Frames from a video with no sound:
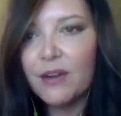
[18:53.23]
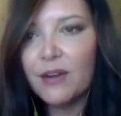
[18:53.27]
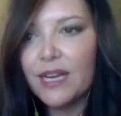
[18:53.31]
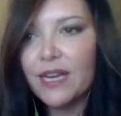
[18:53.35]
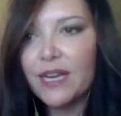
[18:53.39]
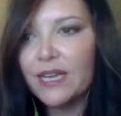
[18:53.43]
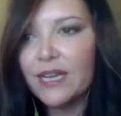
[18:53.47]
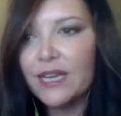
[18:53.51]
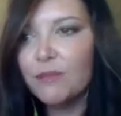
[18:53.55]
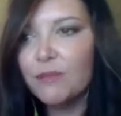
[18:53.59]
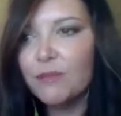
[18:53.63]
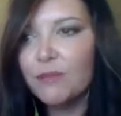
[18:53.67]

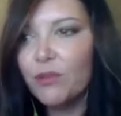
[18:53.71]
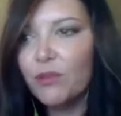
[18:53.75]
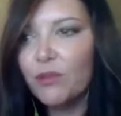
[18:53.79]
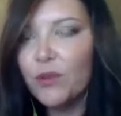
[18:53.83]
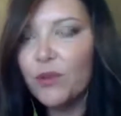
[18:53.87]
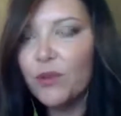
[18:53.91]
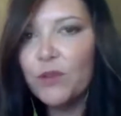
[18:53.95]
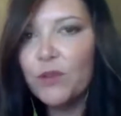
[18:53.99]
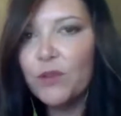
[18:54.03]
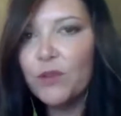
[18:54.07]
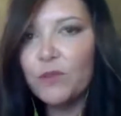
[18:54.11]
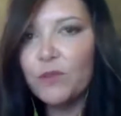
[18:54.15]

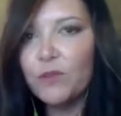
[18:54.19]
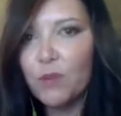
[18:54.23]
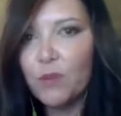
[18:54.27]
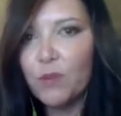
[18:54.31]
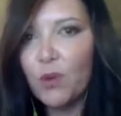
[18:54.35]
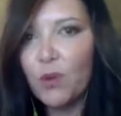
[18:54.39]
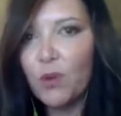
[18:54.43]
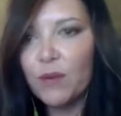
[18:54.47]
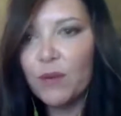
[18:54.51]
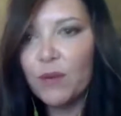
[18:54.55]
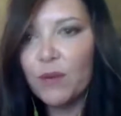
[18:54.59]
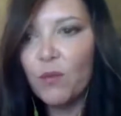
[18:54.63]
improved
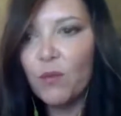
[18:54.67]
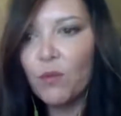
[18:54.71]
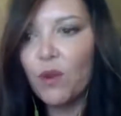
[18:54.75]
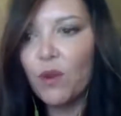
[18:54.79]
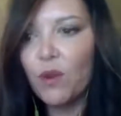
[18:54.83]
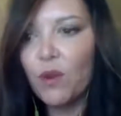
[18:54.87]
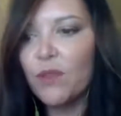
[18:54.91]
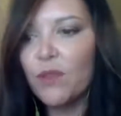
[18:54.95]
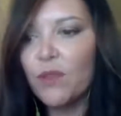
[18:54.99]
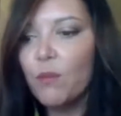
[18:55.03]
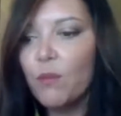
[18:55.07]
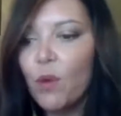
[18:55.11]
more and
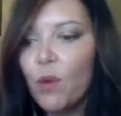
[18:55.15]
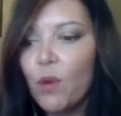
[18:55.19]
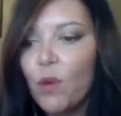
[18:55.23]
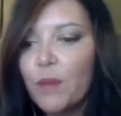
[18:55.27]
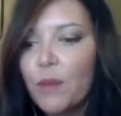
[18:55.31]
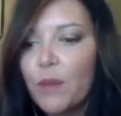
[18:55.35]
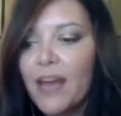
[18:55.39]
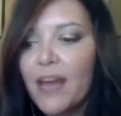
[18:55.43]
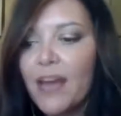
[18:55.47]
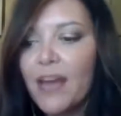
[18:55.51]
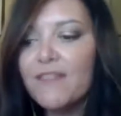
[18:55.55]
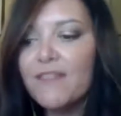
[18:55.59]
more. The
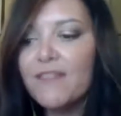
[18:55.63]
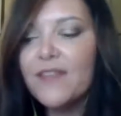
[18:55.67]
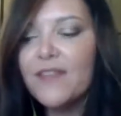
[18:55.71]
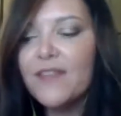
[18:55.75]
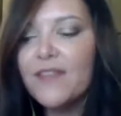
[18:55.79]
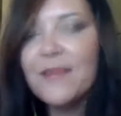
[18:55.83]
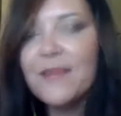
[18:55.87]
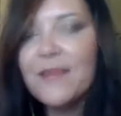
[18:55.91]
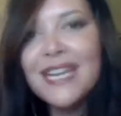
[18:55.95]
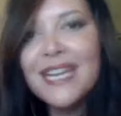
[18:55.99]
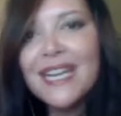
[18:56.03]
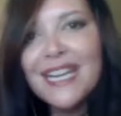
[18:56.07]
more my
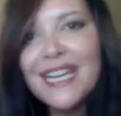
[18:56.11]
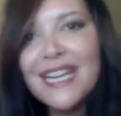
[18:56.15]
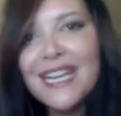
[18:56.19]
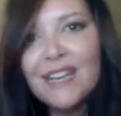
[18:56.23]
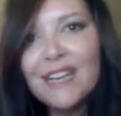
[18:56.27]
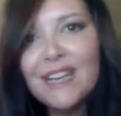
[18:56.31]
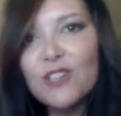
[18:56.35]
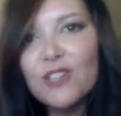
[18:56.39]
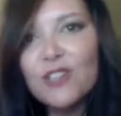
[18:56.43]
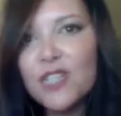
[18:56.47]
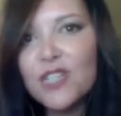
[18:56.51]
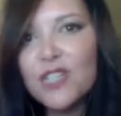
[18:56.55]
feminine
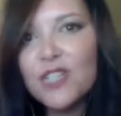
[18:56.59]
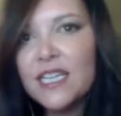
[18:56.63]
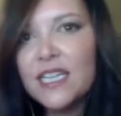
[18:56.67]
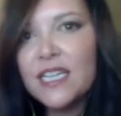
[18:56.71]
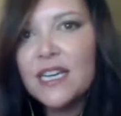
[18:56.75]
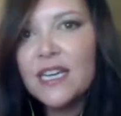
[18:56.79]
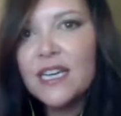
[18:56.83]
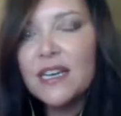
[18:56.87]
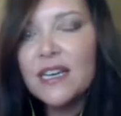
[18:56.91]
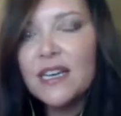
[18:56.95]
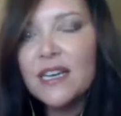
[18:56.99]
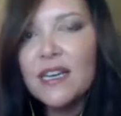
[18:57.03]

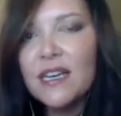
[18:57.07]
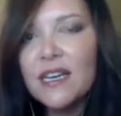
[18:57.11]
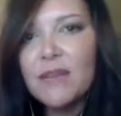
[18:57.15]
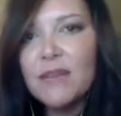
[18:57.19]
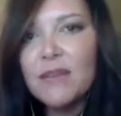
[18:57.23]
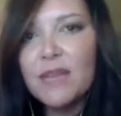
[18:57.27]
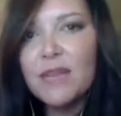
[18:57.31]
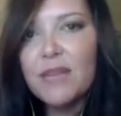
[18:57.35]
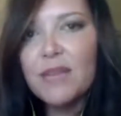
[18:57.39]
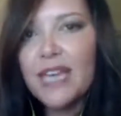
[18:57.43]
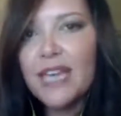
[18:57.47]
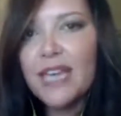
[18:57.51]
energy
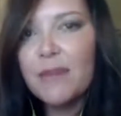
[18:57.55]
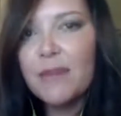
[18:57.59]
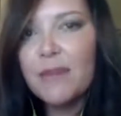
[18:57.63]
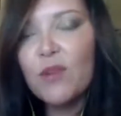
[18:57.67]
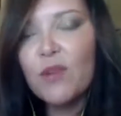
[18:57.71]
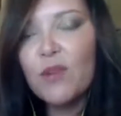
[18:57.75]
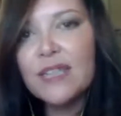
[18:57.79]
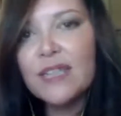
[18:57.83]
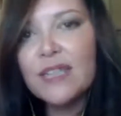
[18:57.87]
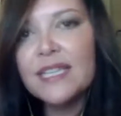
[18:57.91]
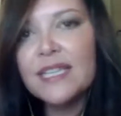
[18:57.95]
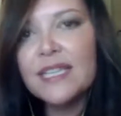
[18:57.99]
became
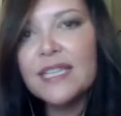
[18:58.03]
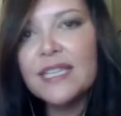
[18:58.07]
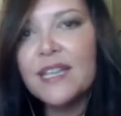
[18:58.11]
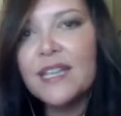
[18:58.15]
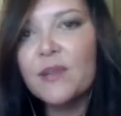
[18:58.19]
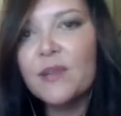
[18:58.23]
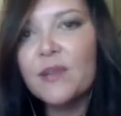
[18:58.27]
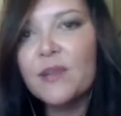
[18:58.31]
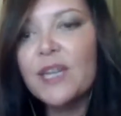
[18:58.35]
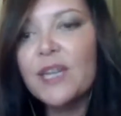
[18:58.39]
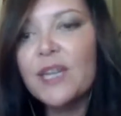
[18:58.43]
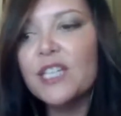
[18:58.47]
present
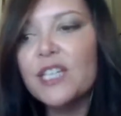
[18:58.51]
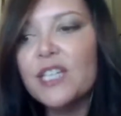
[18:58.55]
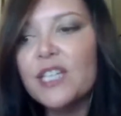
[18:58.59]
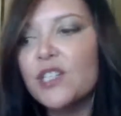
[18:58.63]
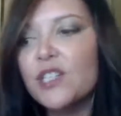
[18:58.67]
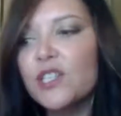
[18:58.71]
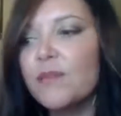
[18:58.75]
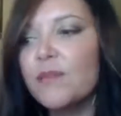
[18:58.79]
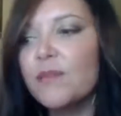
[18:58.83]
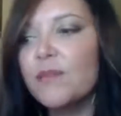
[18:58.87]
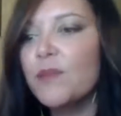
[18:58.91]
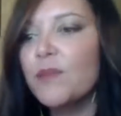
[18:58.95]
in the
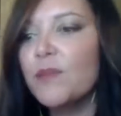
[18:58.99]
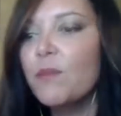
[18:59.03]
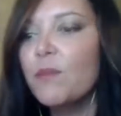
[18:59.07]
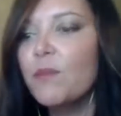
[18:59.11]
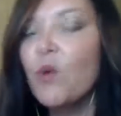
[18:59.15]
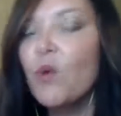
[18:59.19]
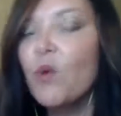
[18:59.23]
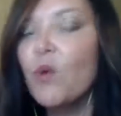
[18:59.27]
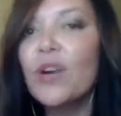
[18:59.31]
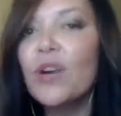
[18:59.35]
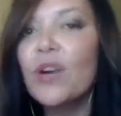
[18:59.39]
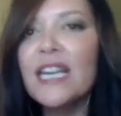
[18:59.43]
relationship, the
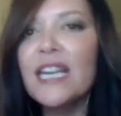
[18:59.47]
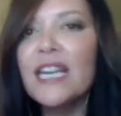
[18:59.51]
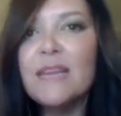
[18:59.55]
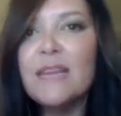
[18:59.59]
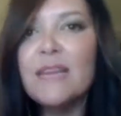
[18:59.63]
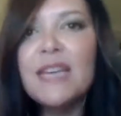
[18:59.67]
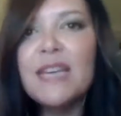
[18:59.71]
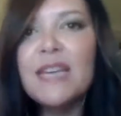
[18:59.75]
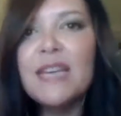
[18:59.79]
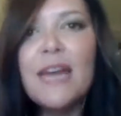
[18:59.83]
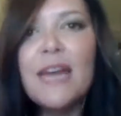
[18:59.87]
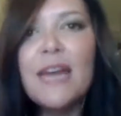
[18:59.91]
more
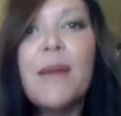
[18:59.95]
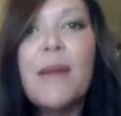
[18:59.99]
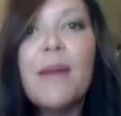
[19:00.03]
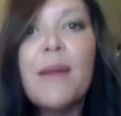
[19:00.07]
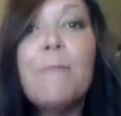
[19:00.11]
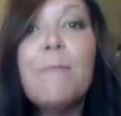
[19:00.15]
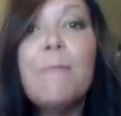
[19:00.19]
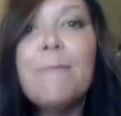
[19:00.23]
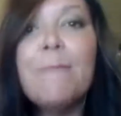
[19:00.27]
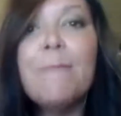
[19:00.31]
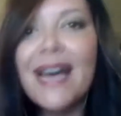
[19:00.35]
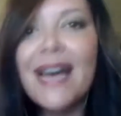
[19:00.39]
he became
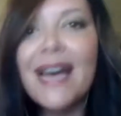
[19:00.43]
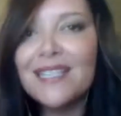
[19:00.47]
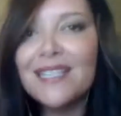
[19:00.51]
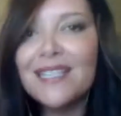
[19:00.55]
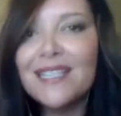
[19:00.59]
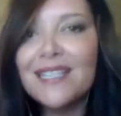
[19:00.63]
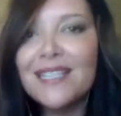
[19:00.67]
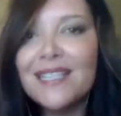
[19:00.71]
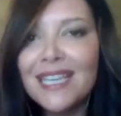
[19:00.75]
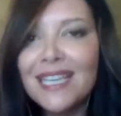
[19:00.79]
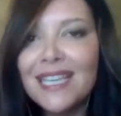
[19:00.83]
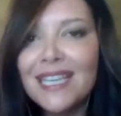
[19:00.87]
a
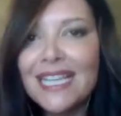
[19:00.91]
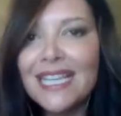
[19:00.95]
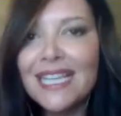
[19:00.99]
masculine